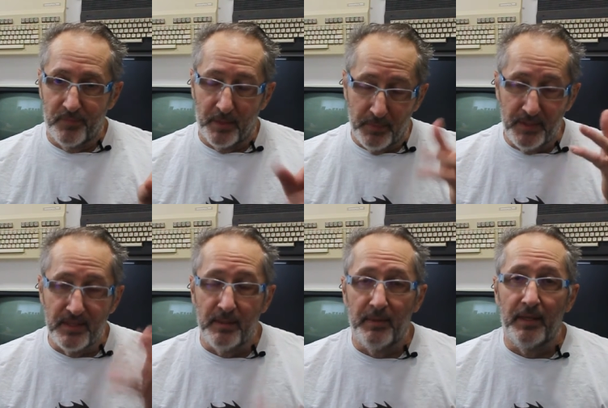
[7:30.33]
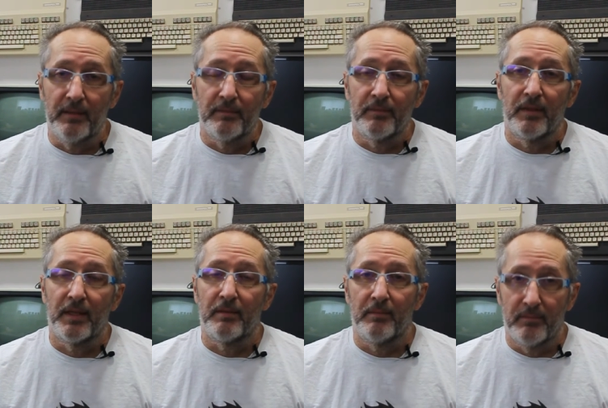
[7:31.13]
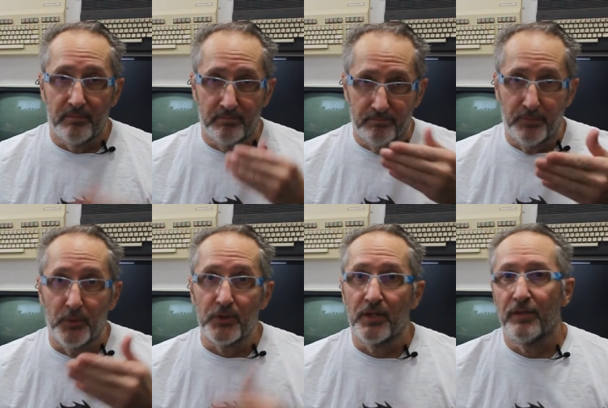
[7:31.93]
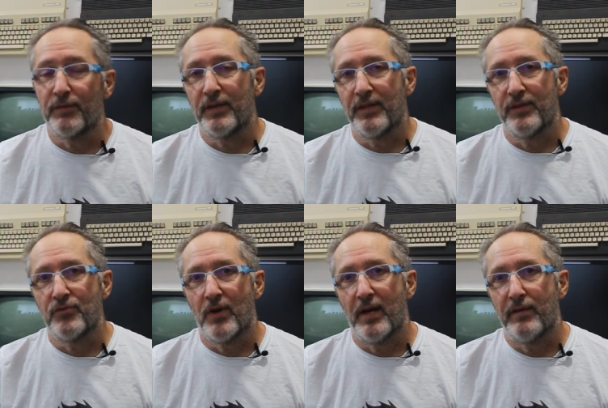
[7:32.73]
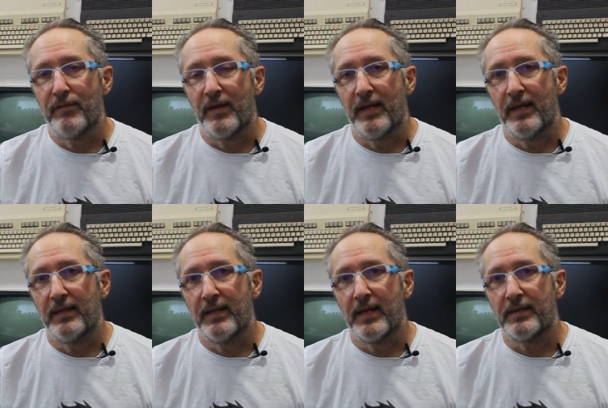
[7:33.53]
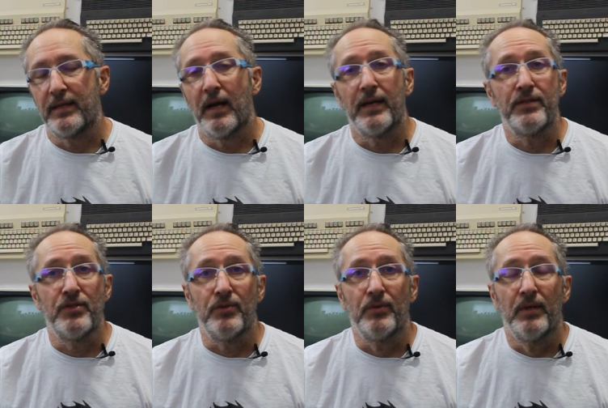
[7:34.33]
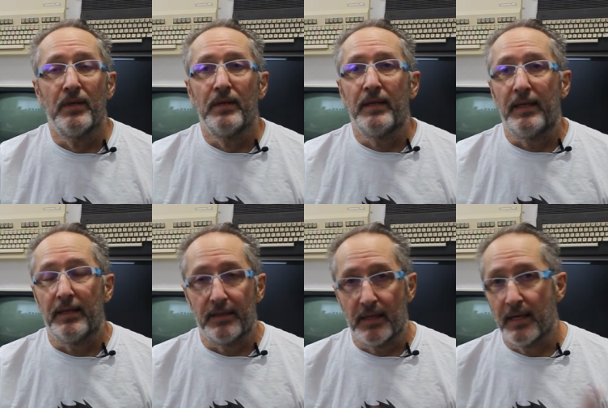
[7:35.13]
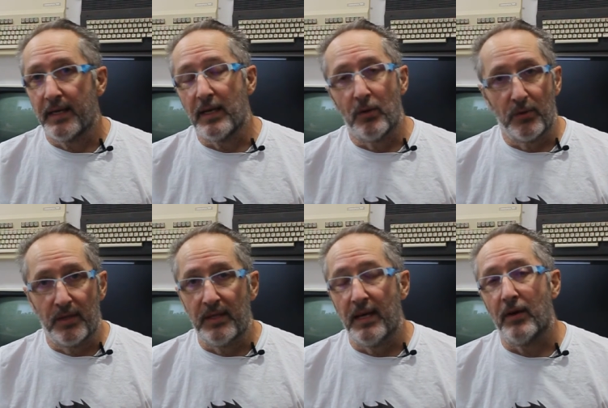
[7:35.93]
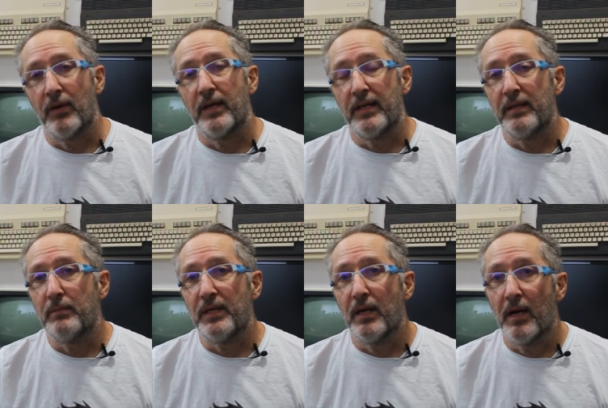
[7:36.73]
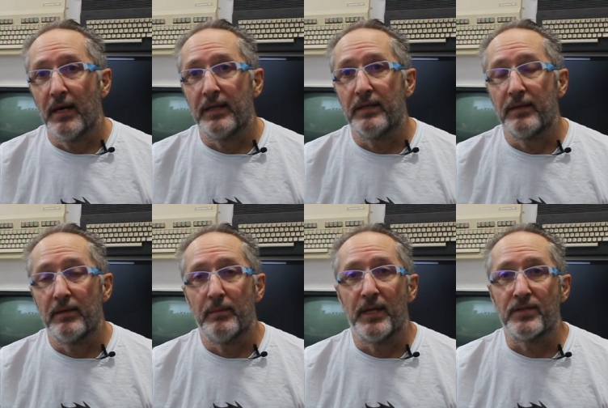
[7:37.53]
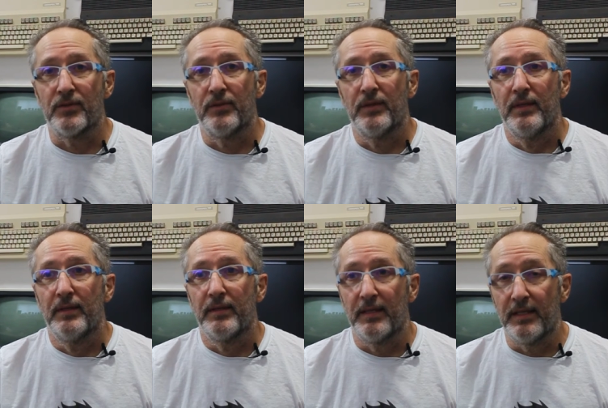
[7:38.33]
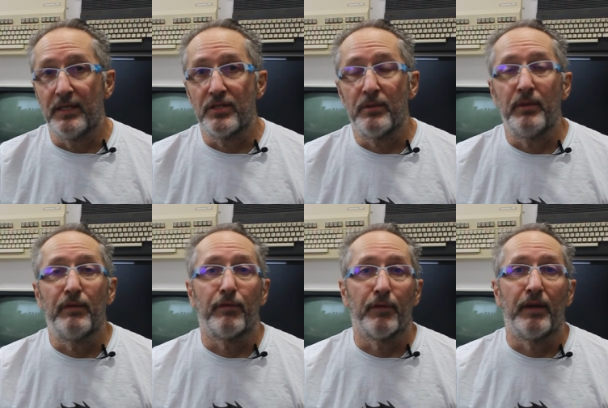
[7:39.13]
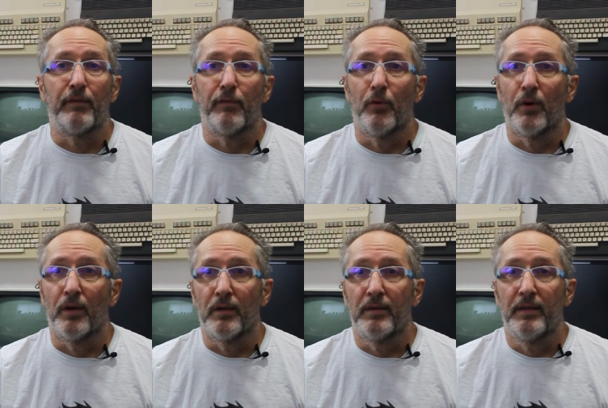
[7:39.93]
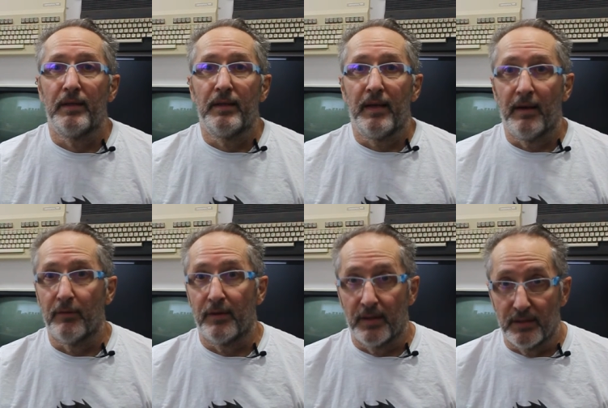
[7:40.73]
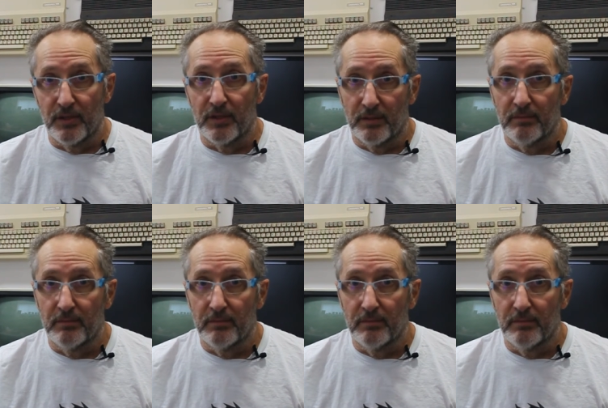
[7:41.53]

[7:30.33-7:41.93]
PCB that bolts on the front of the drive, and that guides you in cutting out the area in behind the bezel that needs to be free for everything to